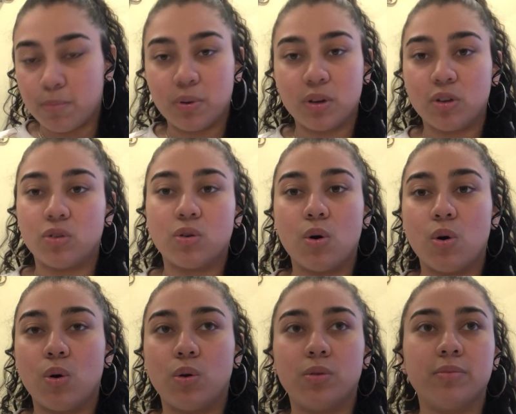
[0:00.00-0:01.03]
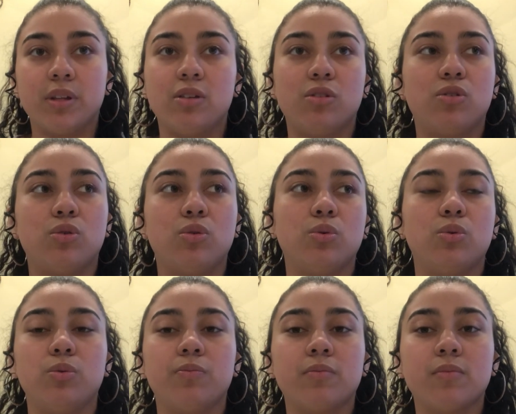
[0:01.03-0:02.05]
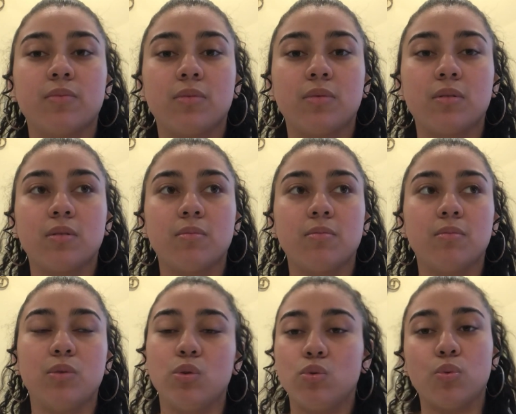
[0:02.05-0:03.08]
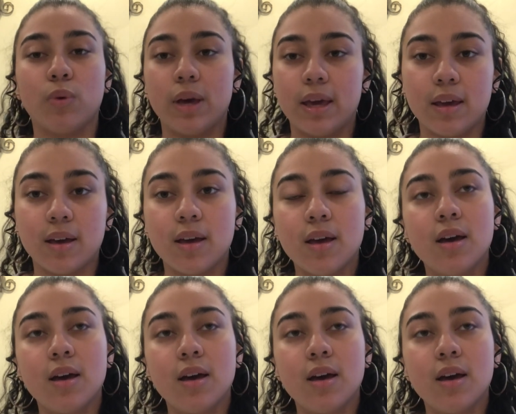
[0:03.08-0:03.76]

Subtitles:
my biggest goal is to lose weight,